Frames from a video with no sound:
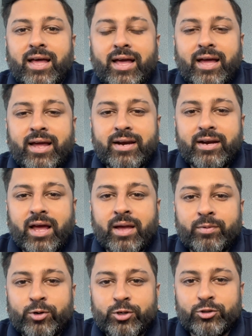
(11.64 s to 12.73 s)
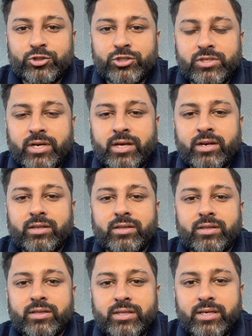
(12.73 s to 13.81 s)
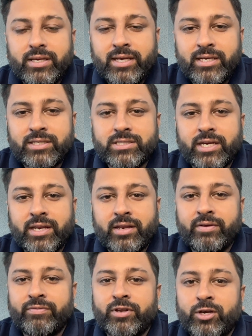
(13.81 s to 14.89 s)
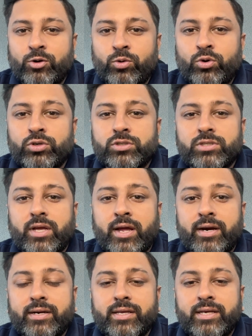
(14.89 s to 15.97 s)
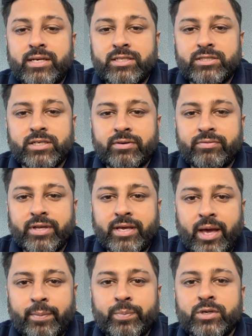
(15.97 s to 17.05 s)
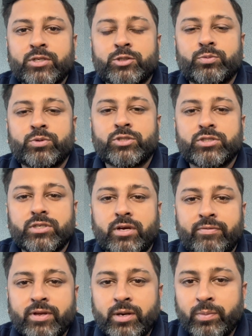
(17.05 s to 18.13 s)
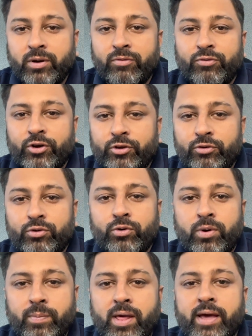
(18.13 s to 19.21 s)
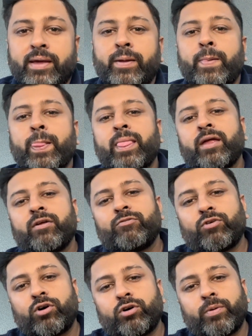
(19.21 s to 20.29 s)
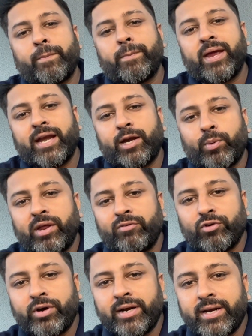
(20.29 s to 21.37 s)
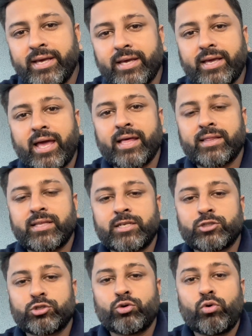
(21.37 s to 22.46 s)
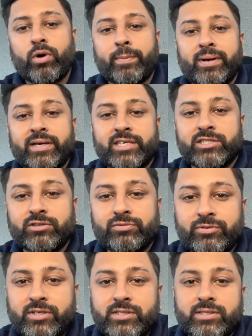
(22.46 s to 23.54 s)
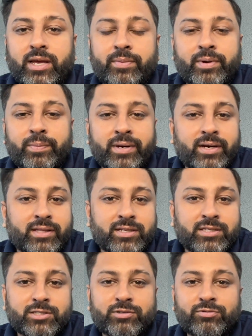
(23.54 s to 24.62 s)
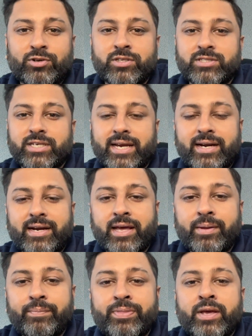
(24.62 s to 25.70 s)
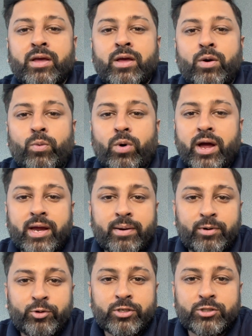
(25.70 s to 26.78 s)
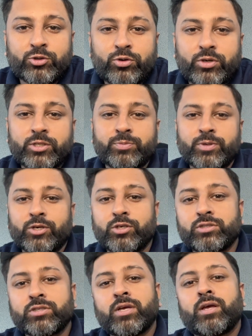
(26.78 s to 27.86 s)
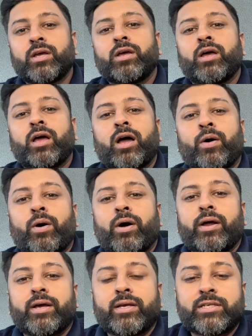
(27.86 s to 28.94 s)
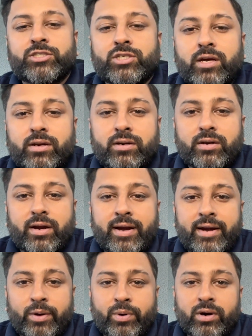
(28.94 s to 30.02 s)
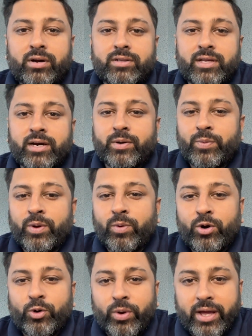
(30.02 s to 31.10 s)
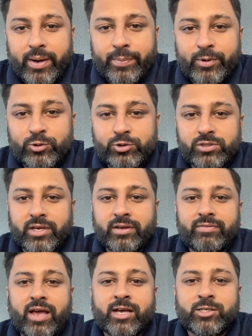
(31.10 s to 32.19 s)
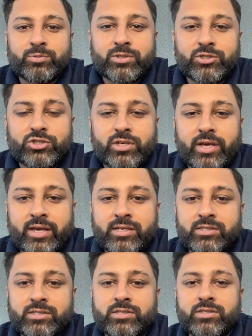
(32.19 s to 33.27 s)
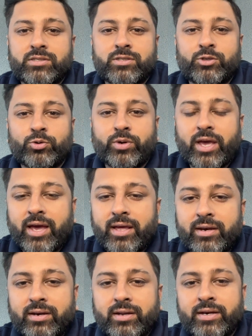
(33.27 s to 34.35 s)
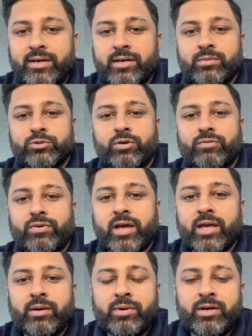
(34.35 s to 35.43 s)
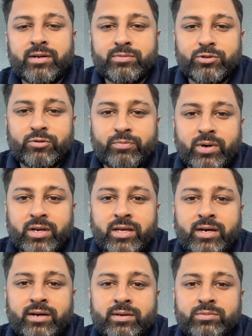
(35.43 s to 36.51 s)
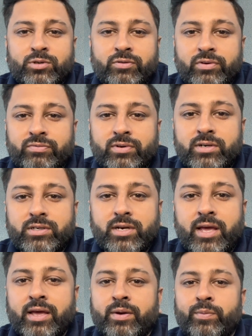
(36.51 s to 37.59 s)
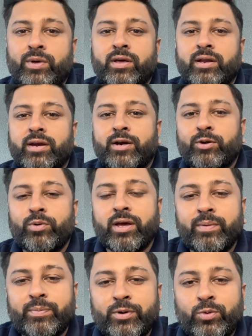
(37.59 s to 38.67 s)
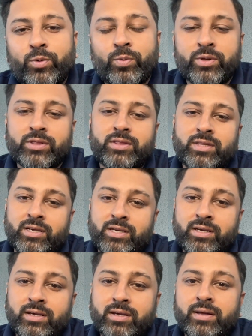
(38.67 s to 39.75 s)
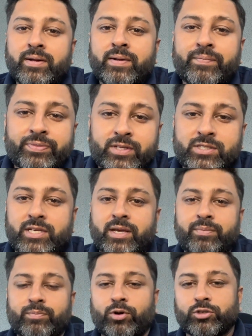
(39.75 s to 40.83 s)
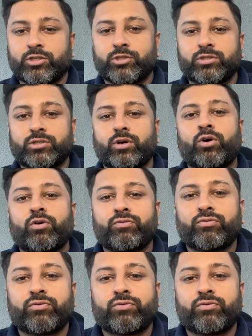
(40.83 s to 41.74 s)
and I'm going to share the each and every course at each and every campus which is available for you to apply for May 24 intake, and there is no application fees. I am repeating this for the second time. Why I'm doing so is because it's our endeavor that we want to help you save as much as you can in terms of time, in terms of money, in terms of effort, and we are here to help you with the same process of